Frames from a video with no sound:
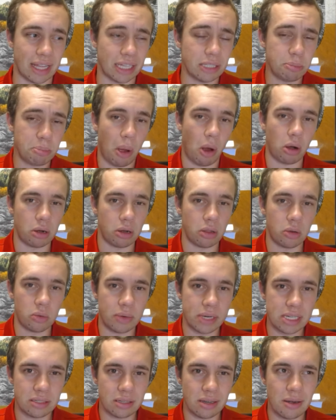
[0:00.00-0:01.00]
That's part of the
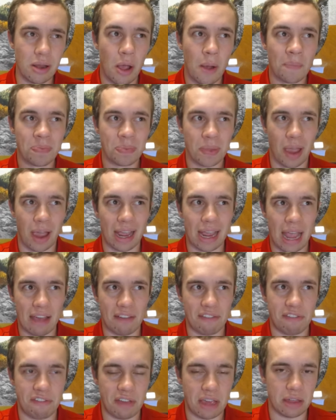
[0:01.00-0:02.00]
reason I
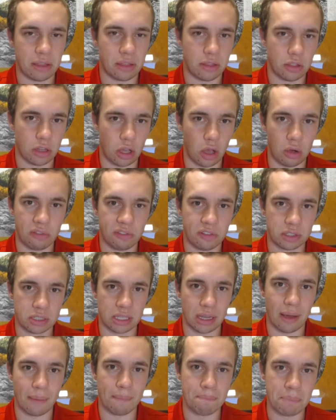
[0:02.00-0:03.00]
have faith in the
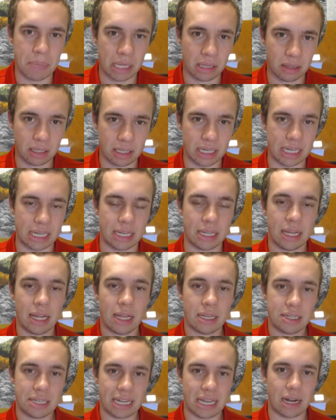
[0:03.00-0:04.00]
Gophers' ability
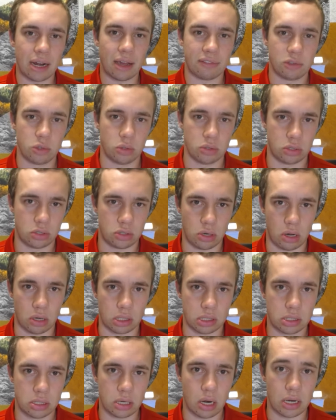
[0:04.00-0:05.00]
to get off to a
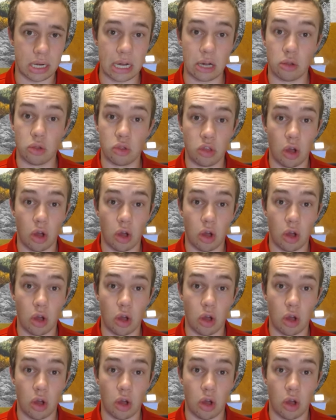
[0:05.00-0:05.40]
strong start here.